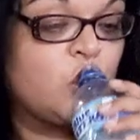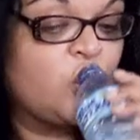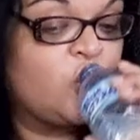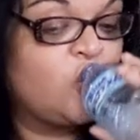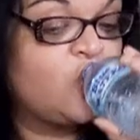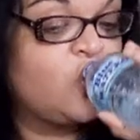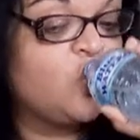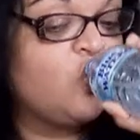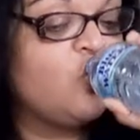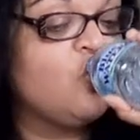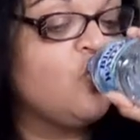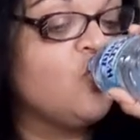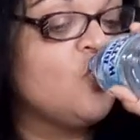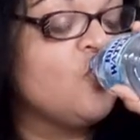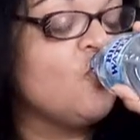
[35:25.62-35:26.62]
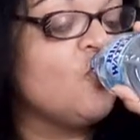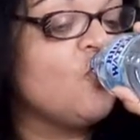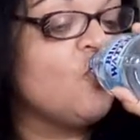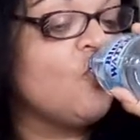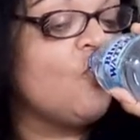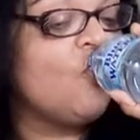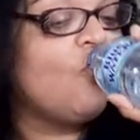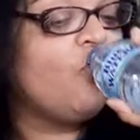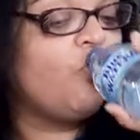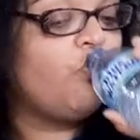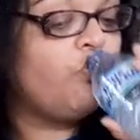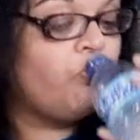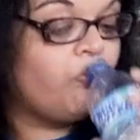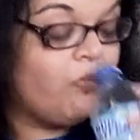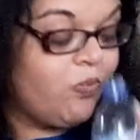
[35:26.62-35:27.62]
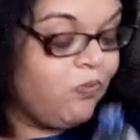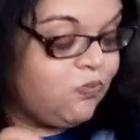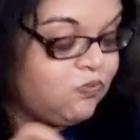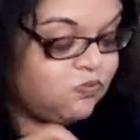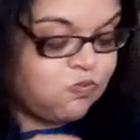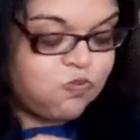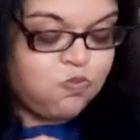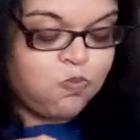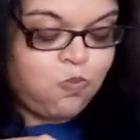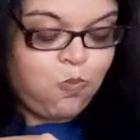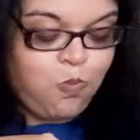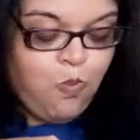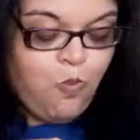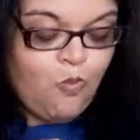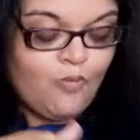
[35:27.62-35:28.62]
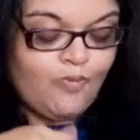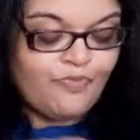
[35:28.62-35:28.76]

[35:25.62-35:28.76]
(silence)